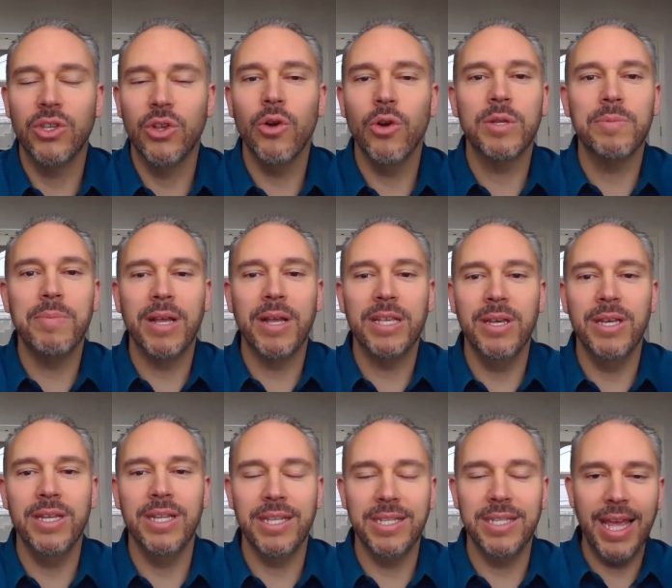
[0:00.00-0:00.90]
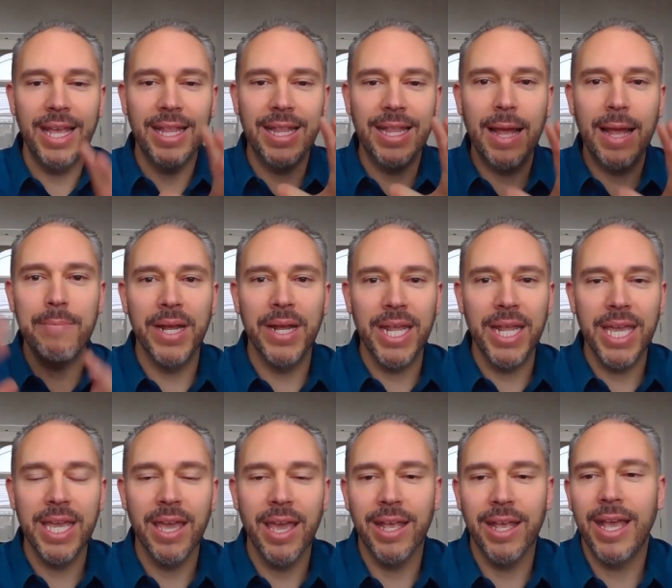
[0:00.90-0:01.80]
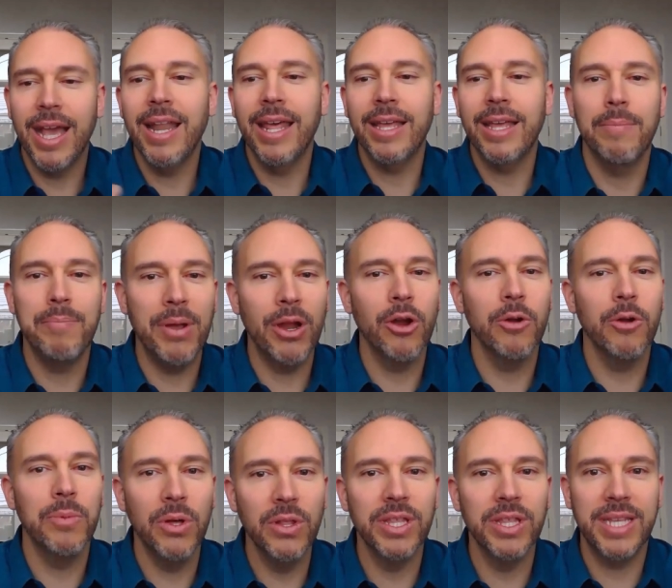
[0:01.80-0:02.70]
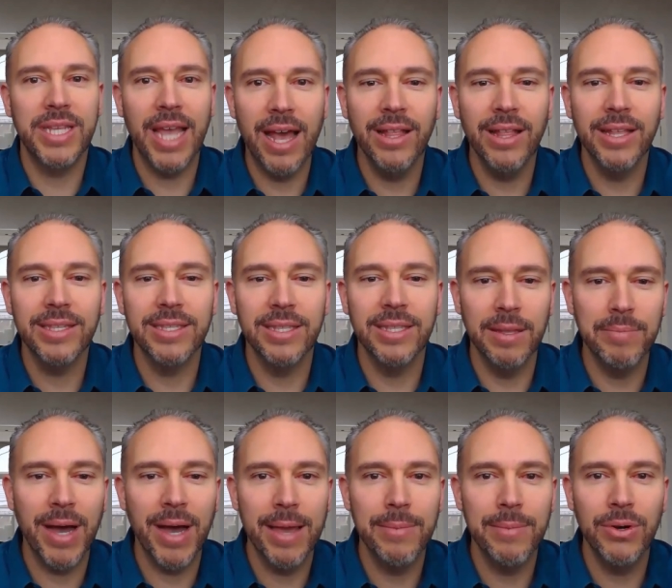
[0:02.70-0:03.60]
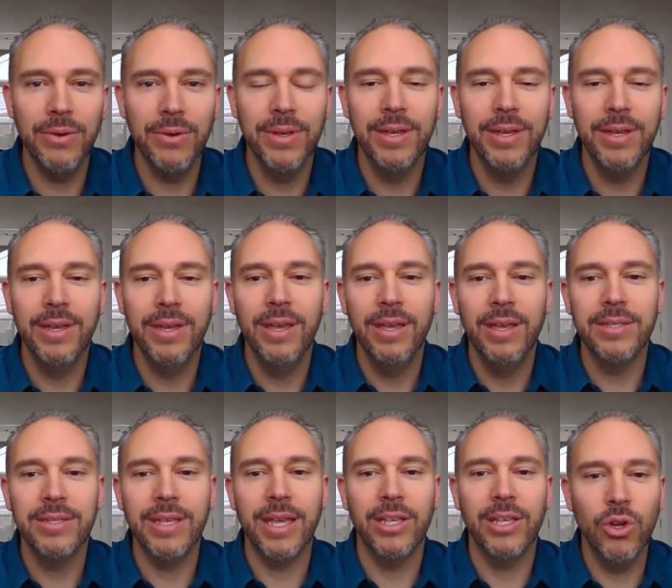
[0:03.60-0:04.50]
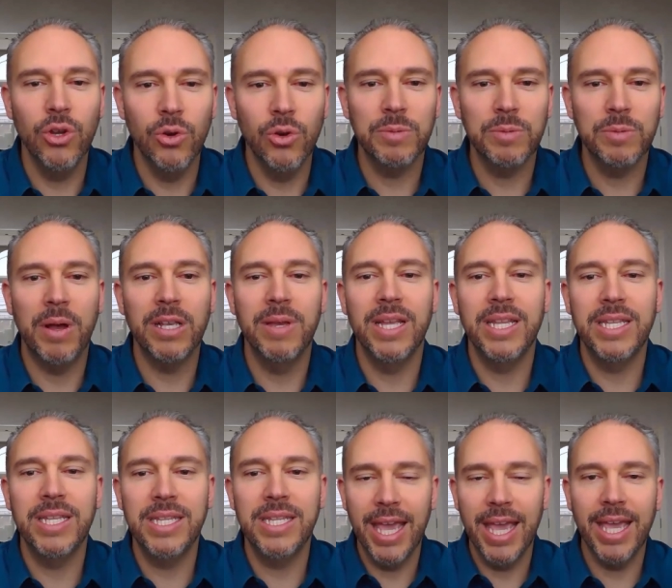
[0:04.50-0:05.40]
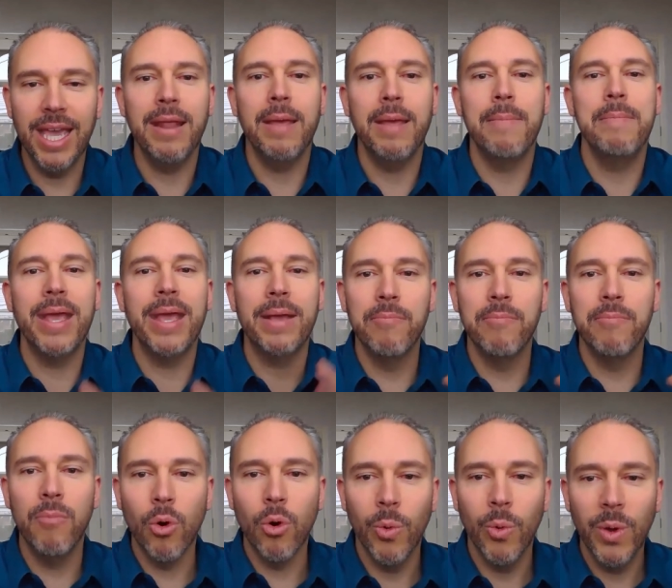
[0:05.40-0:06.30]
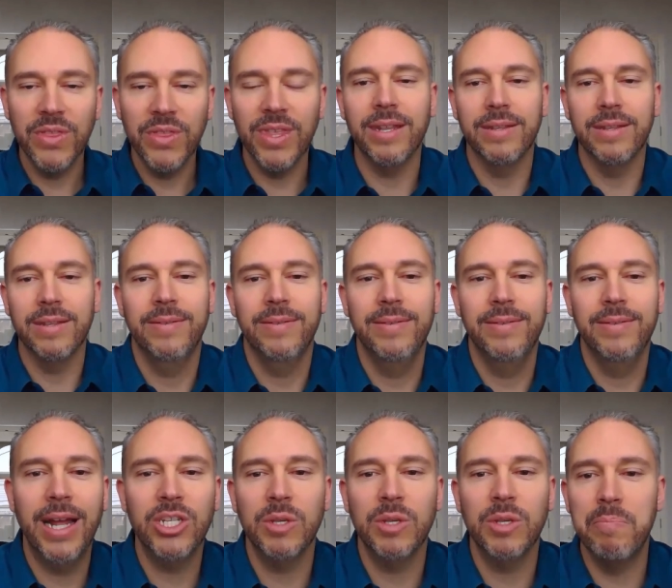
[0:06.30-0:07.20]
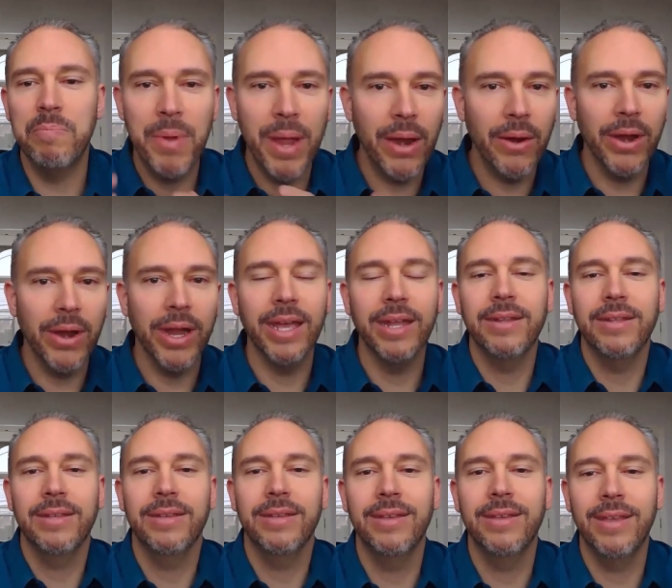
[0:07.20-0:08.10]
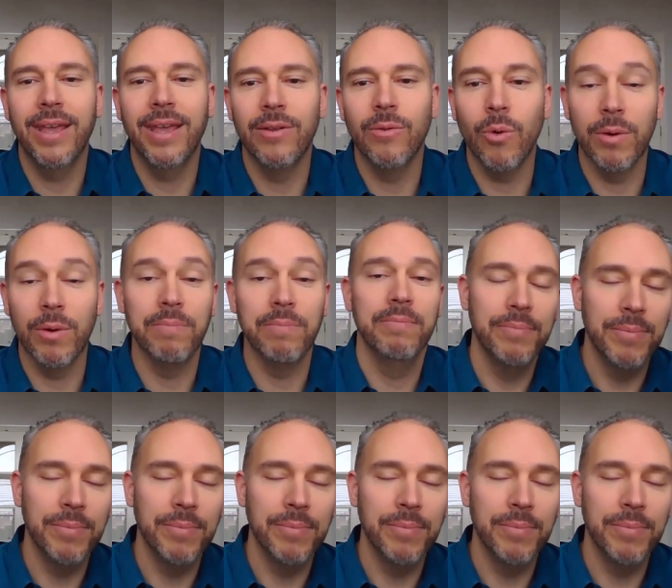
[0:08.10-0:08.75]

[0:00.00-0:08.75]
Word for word: your responsibility to take that money and kind of like the parable of the talents in the Bible, mm-hmm. like it's your responsibility to take it and make more with it, not just bury it and or